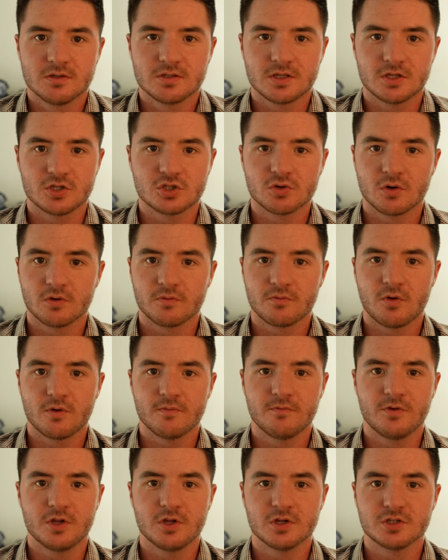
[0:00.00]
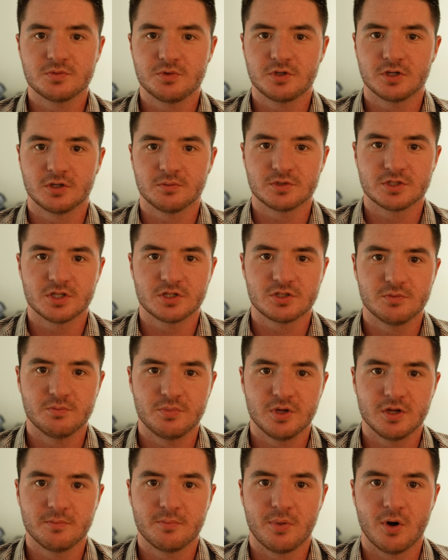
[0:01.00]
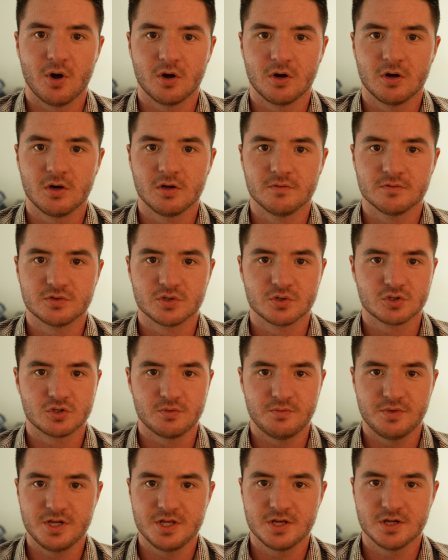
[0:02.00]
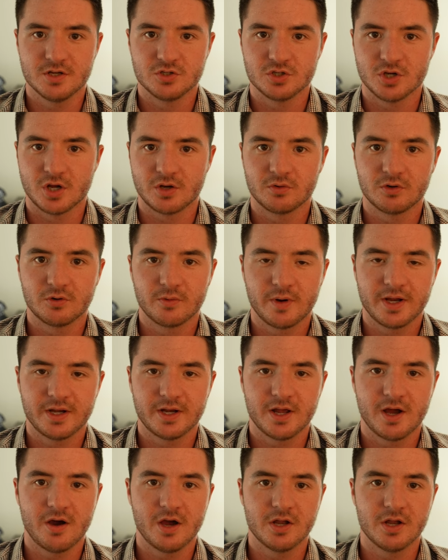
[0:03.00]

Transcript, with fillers: Since short form videos become such a big part of social media in general right now,